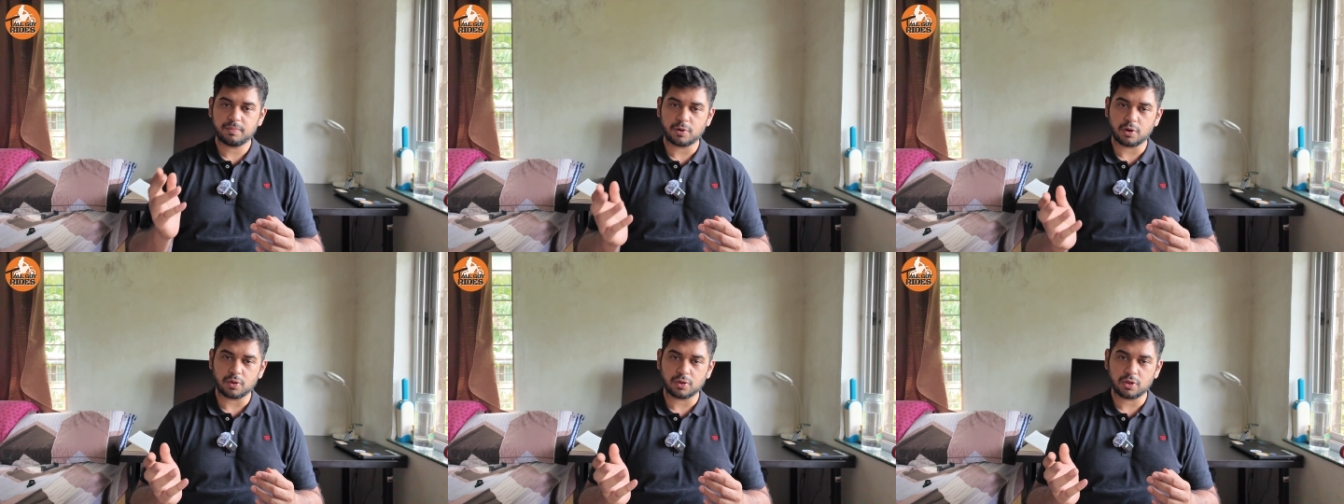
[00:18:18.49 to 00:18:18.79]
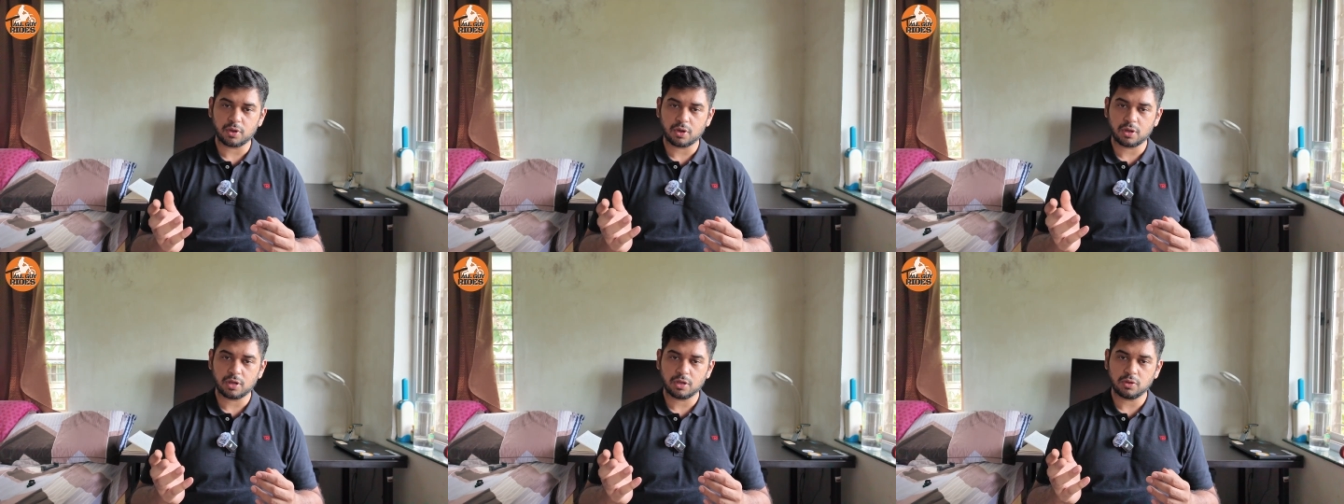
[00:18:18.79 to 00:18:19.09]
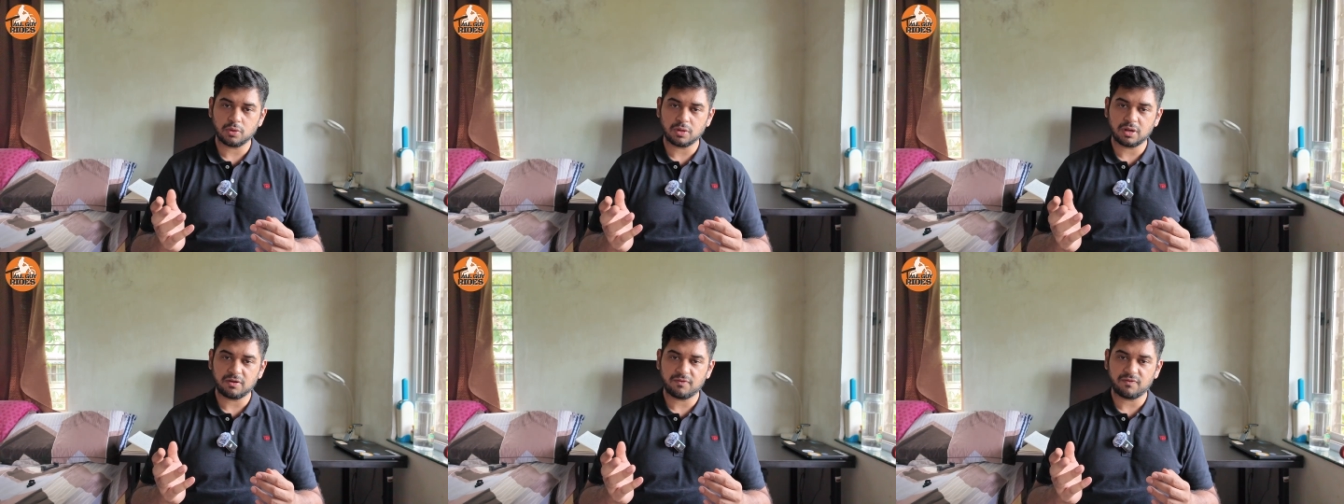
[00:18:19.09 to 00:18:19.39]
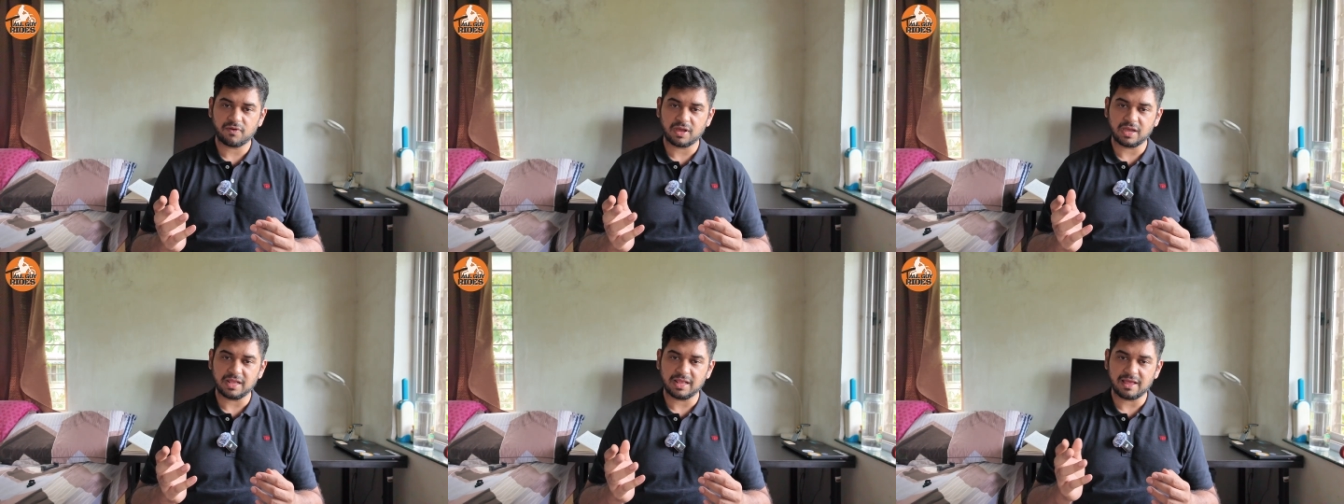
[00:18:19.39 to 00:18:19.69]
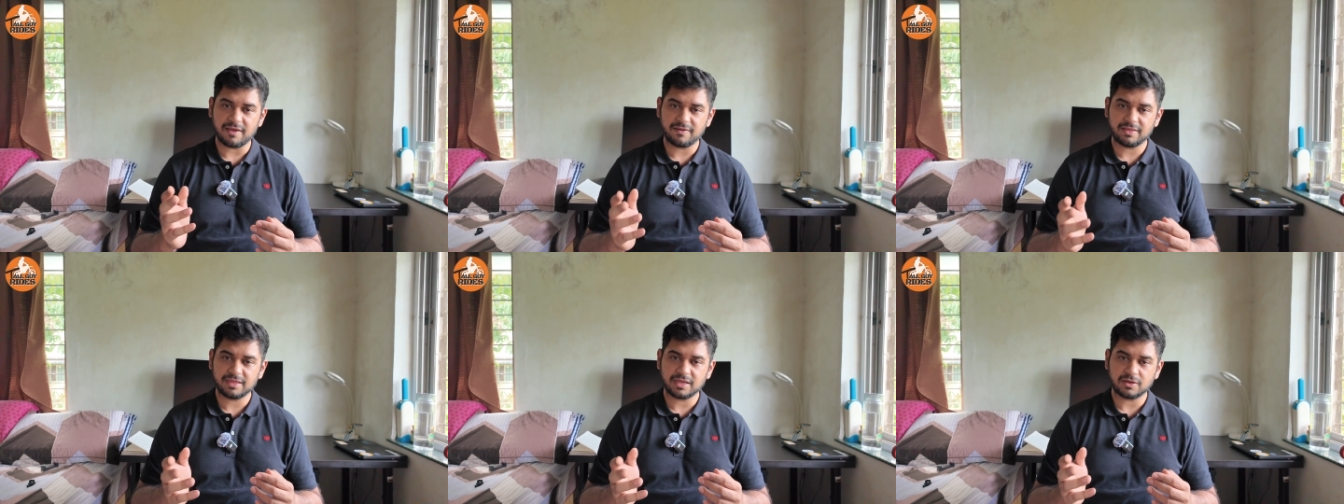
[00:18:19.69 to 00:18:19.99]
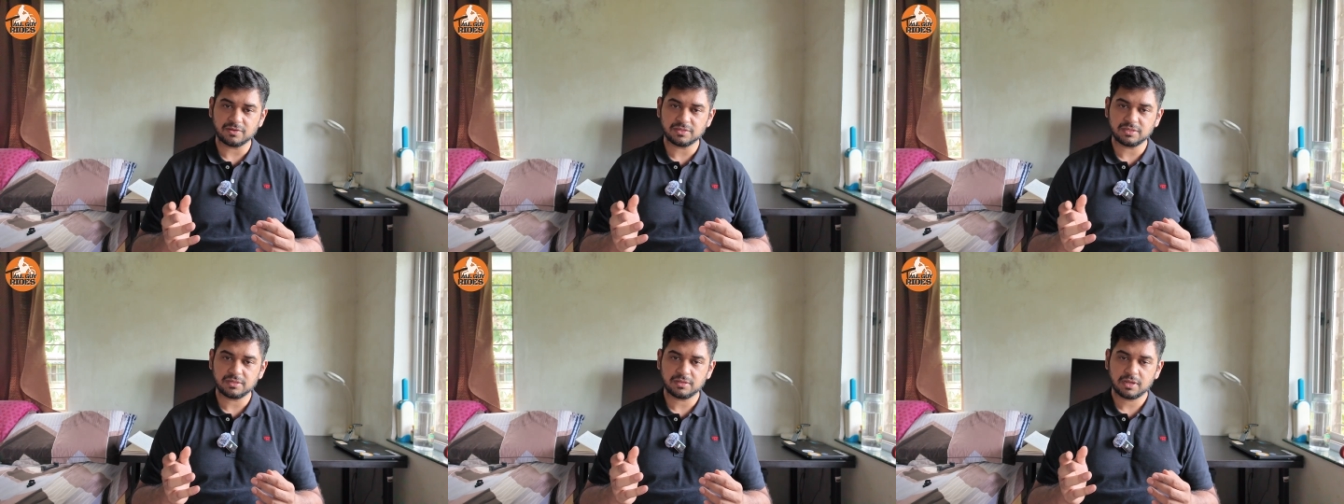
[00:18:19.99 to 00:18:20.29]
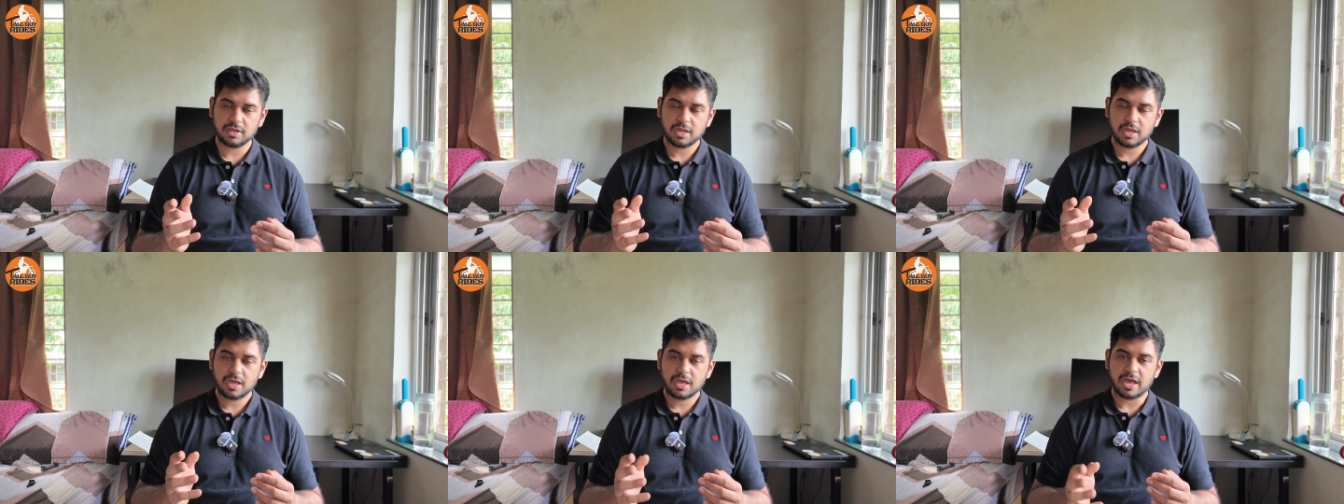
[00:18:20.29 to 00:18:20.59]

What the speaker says: procure a unit for 11,000,